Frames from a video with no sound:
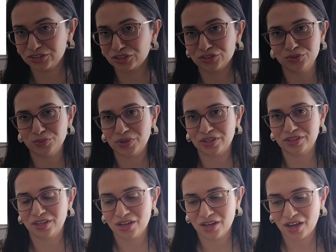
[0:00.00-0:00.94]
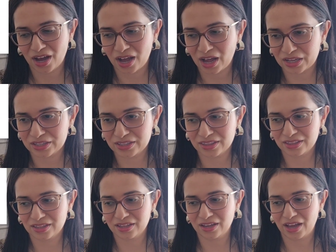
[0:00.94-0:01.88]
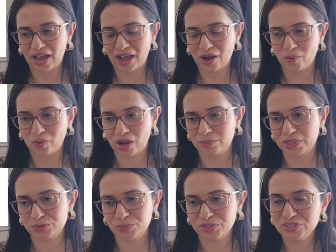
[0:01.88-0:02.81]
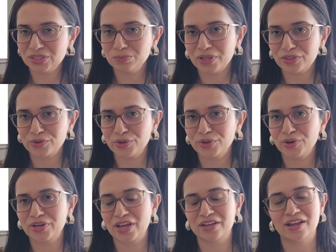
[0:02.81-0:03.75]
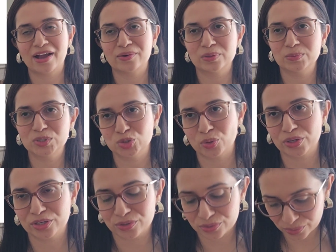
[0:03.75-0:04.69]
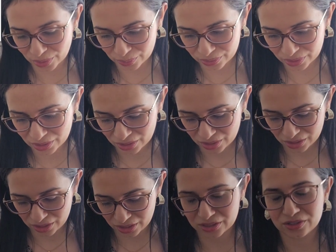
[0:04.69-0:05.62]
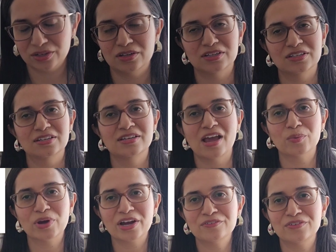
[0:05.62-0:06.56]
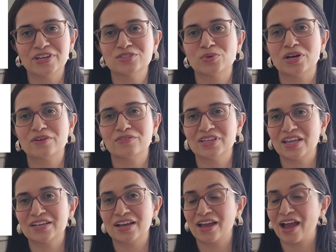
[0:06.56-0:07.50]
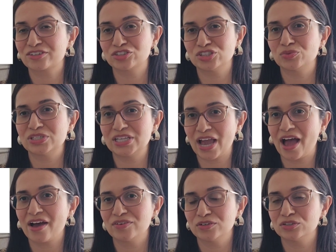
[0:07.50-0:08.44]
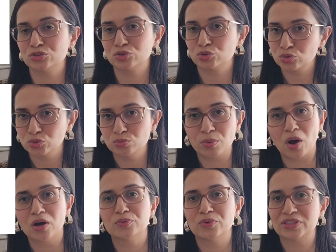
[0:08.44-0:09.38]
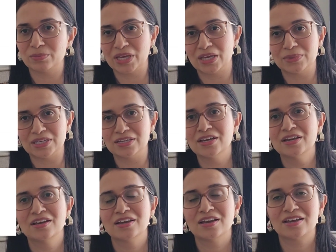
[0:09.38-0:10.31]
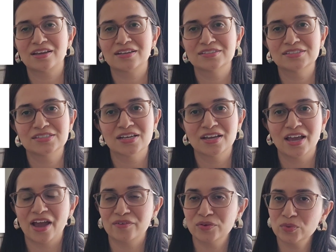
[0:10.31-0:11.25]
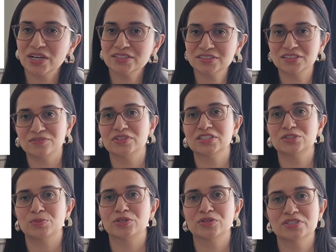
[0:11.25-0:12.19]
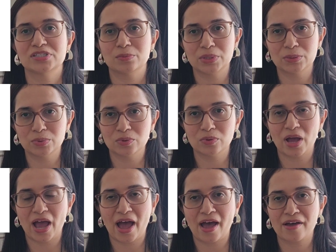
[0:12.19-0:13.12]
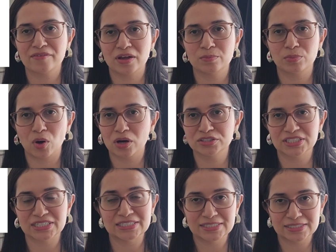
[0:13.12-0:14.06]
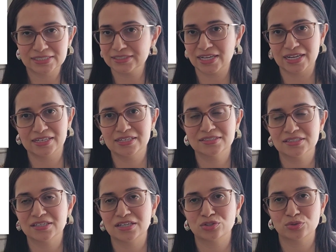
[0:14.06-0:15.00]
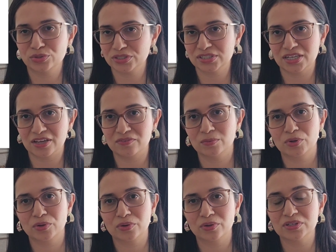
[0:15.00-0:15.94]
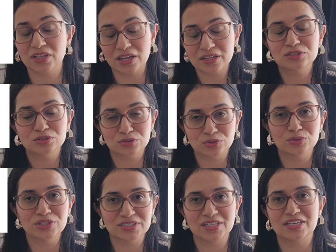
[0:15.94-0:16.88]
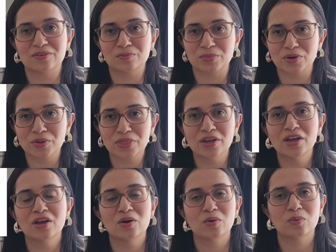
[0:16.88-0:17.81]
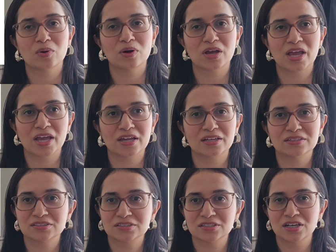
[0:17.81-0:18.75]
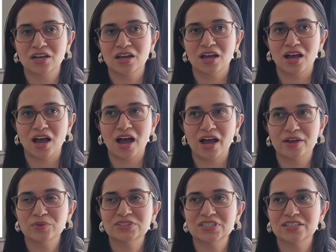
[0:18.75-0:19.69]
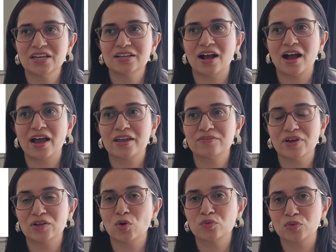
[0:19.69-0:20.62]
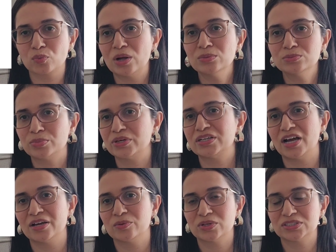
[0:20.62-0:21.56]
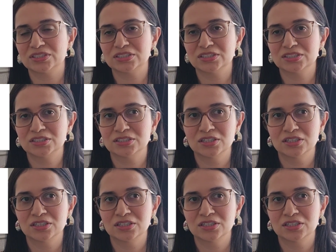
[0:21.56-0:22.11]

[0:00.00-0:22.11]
to do with uh, how I'm experiencing motherhood and how I'm enjoying her growth. Now we're at a phase where I feel like I actually really have a true bond with the baby, and everyone has a different experience. Some people have a bond instantaneously as soon as they give a birth, as soon as they give birth, and I would say that I felt overwhelmed, but I wasn't